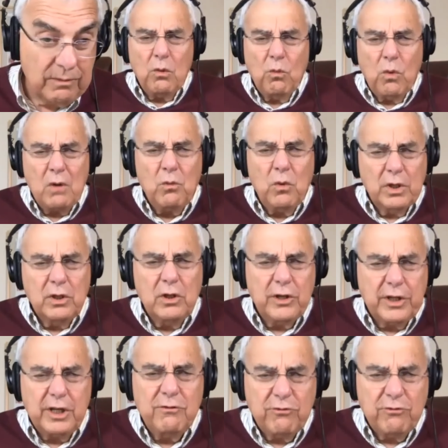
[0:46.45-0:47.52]
What we're
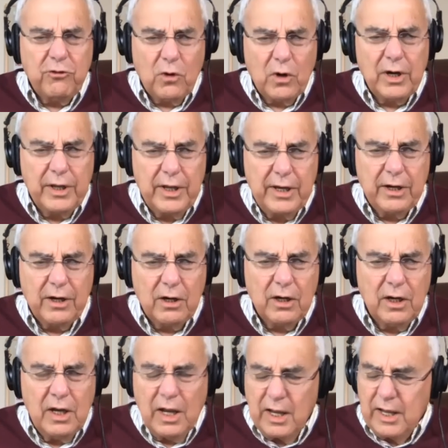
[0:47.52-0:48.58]
looking for
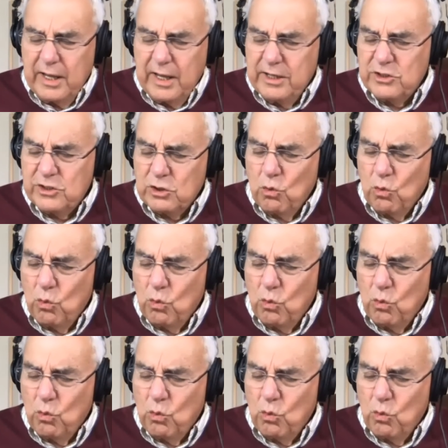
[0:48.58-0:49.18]
here is,